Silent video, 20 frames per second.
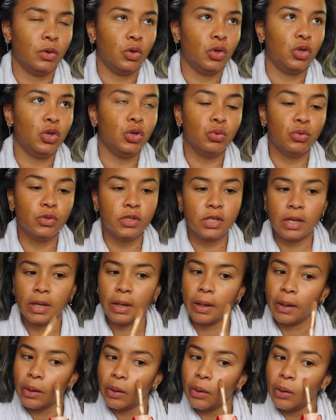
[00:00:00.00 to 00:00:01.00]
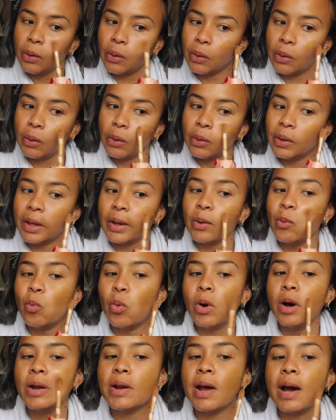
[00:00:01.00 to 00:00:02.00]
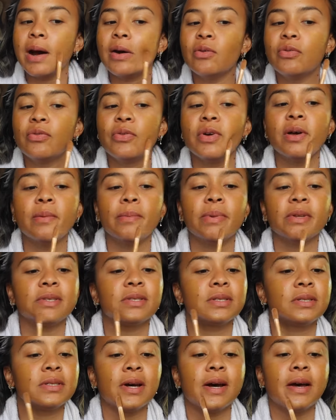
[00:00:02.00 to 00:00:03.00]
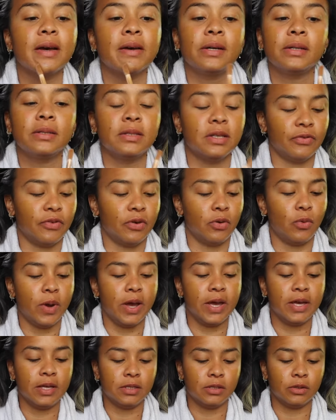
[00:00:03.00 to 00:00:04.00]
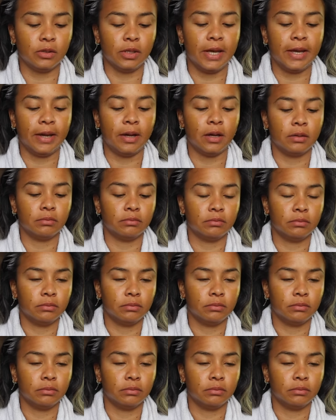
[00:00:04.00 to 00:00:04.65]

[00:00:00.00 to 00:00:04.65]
using like one outfit but styled different ways. So like